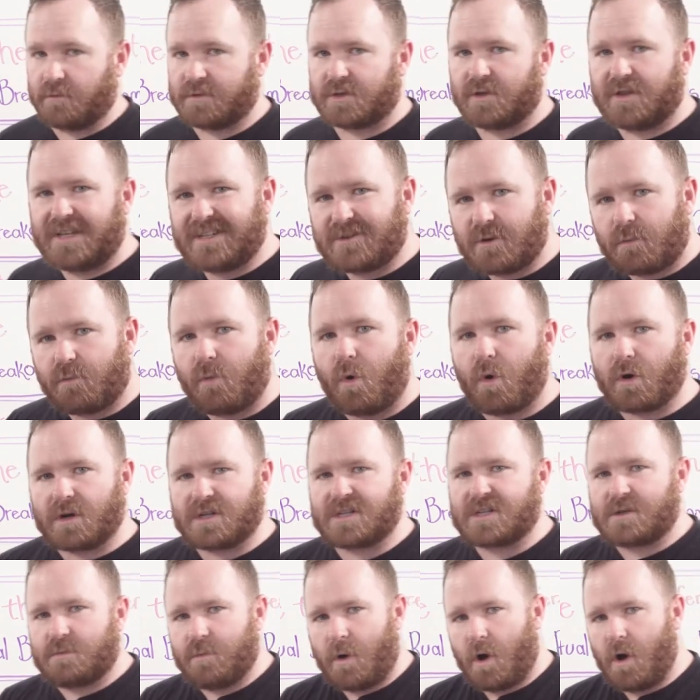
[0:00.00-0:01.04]
So these are more
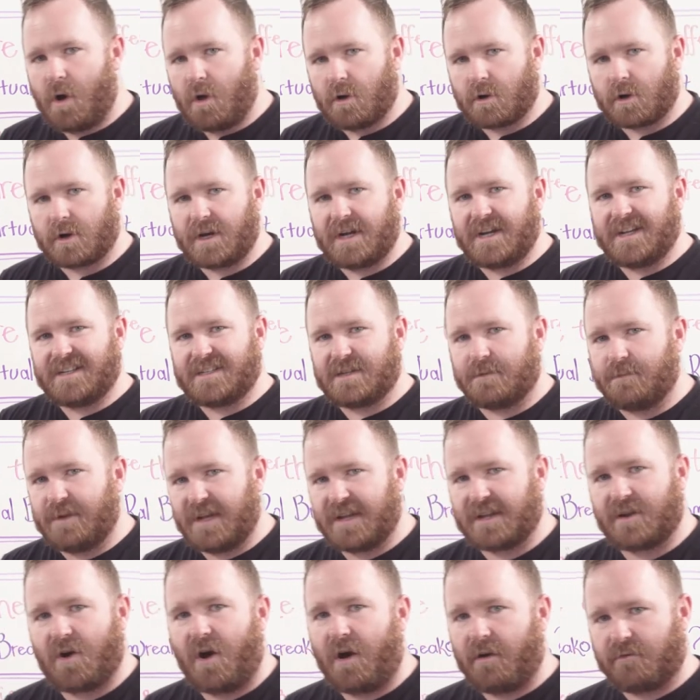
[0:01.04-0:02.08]
smaller,
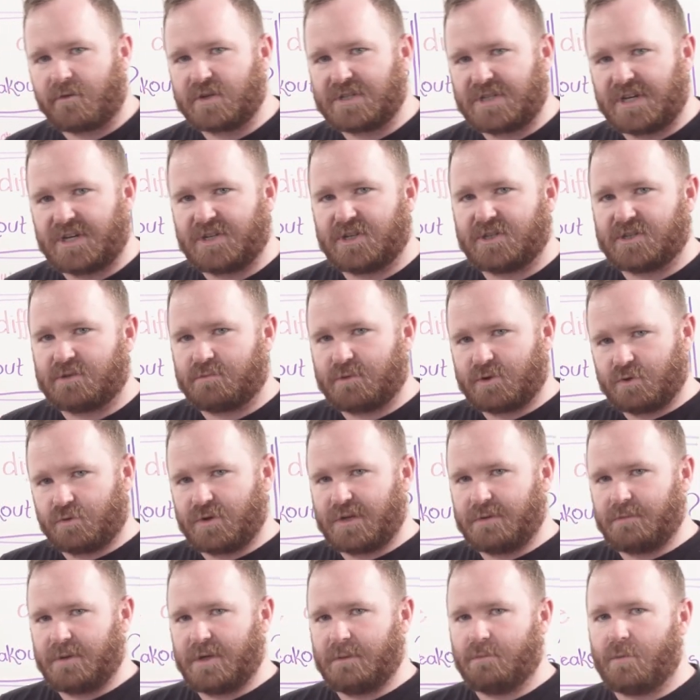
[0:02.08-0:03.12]
intimate conversations
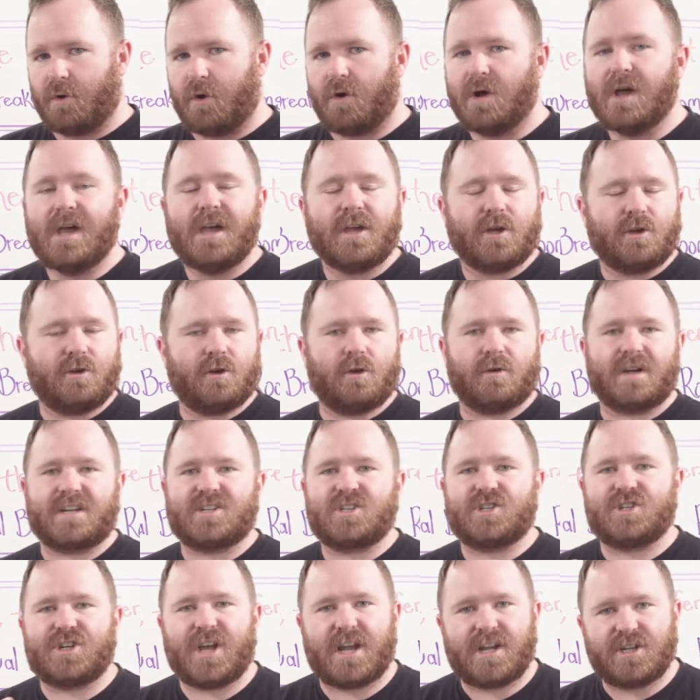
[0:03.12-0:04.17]
between people, you know,
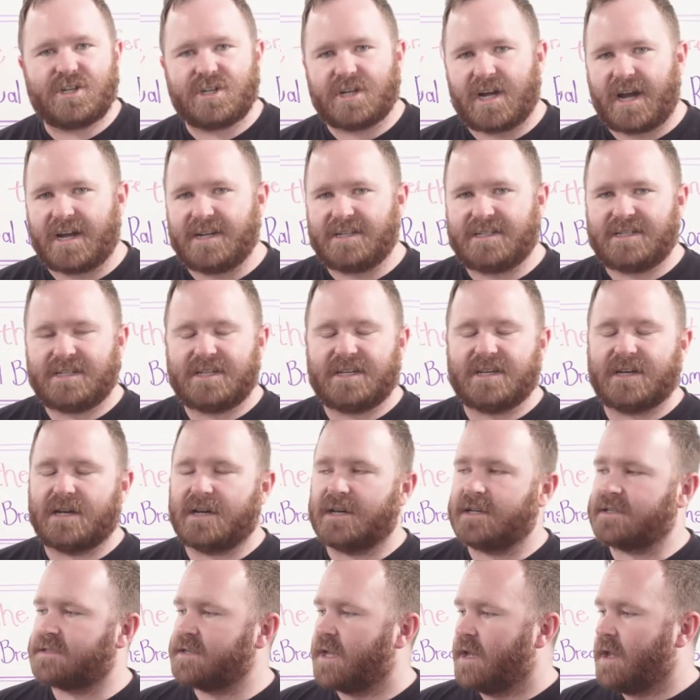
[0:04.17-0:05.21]
exchanging
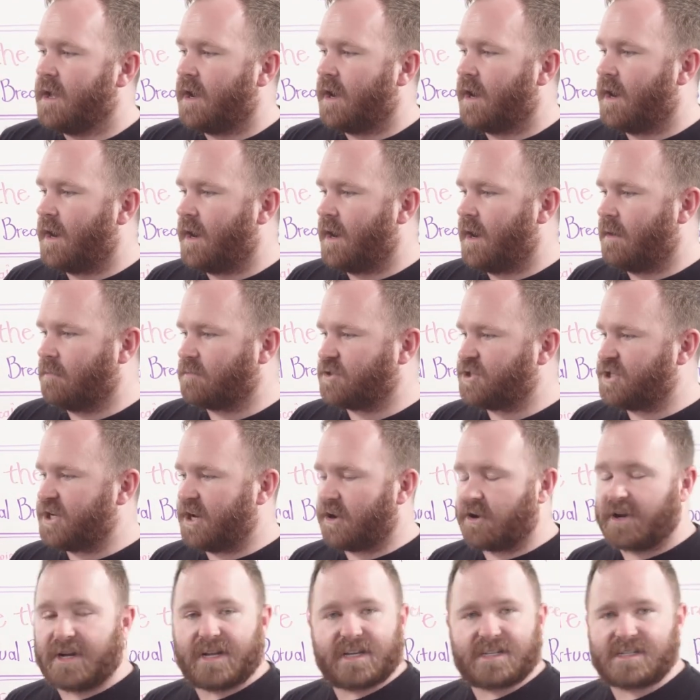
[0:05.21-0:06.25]
ideas, um,
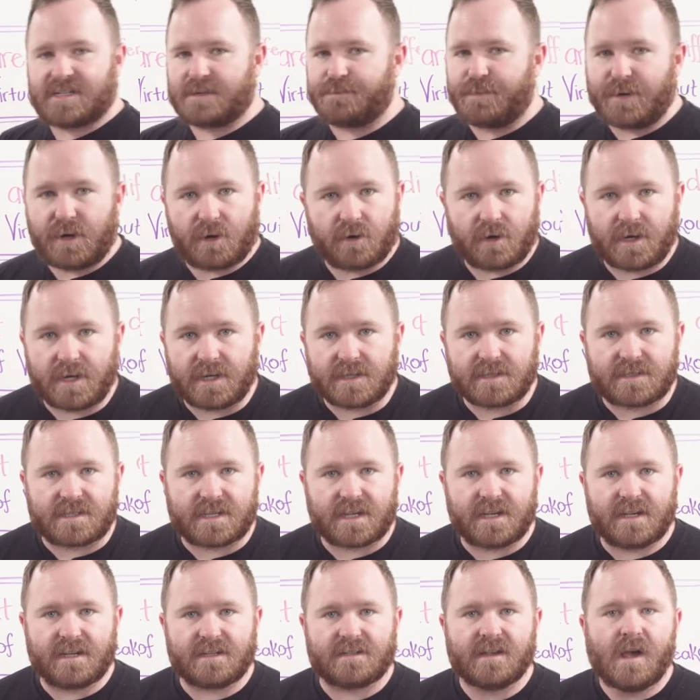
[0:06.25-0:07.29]
sharing
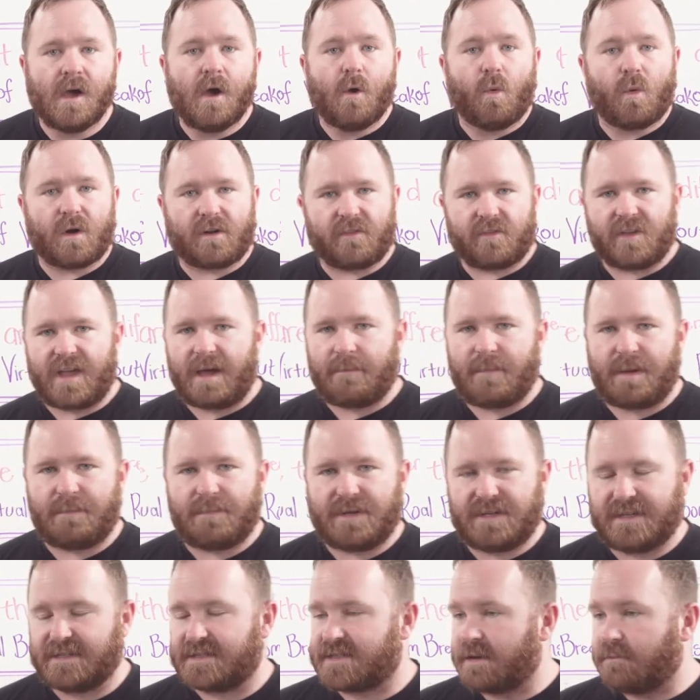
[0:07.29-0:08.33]
experiences, whatever that may
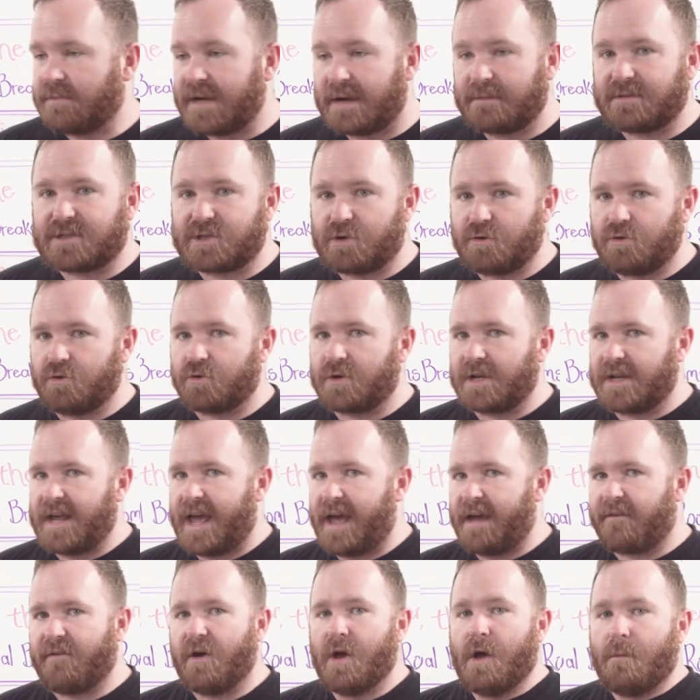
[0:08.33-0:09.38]
be. And sometimes sometimes too you can
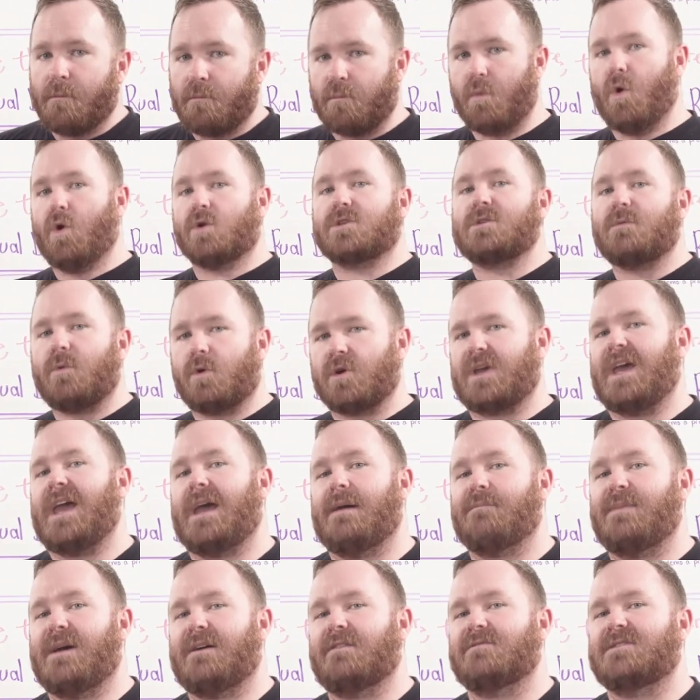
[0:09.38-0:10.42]
have multiple
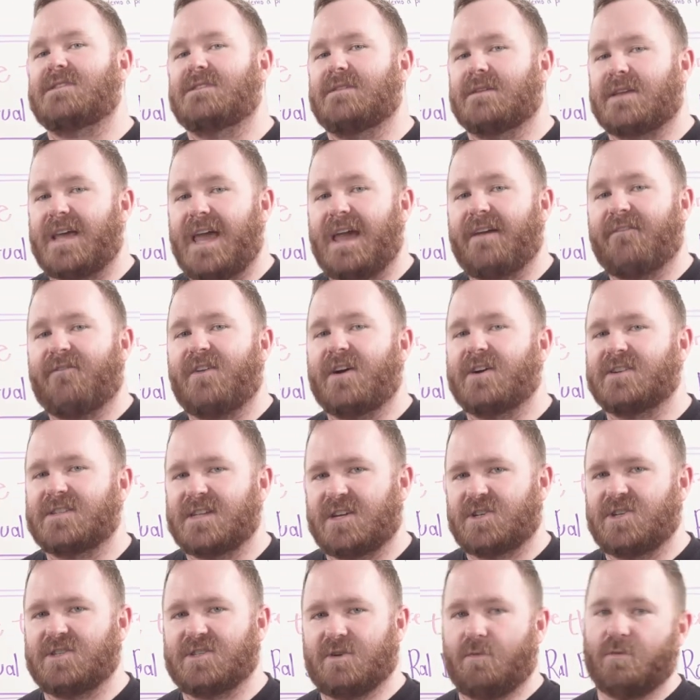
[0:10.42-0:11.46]
campouts, campfire
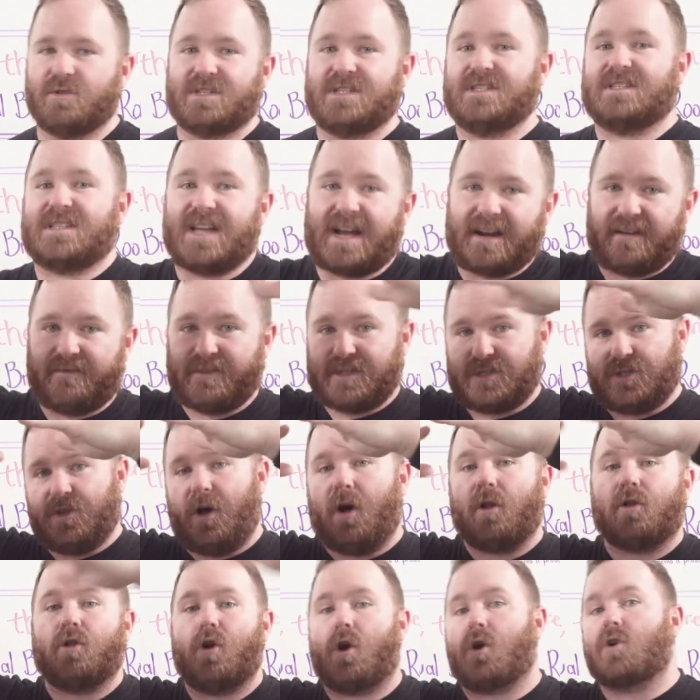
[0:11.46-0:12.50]
sessions almost inside of a,
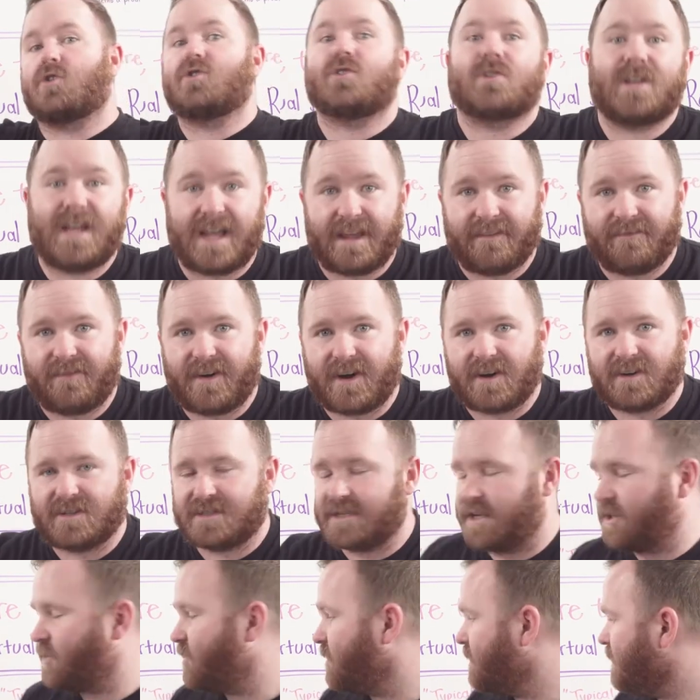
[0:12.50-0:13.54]
a larger campfire
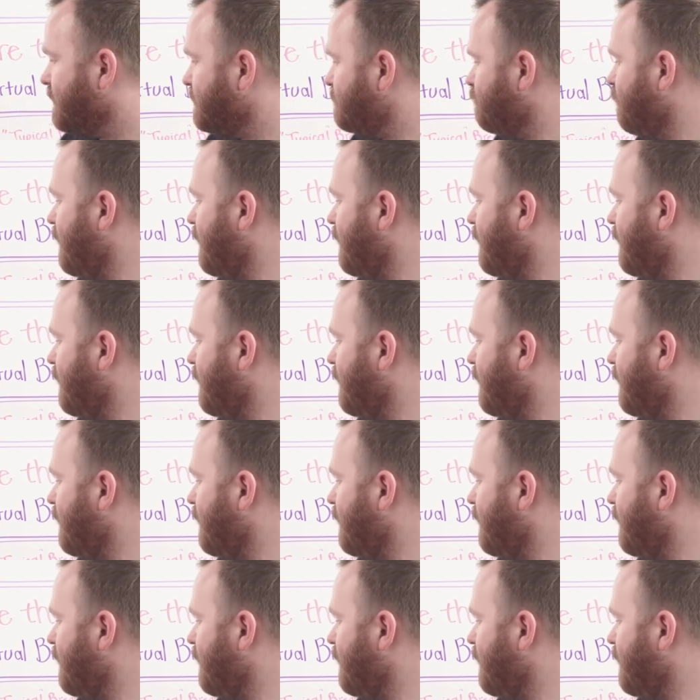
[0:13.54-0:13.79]
session as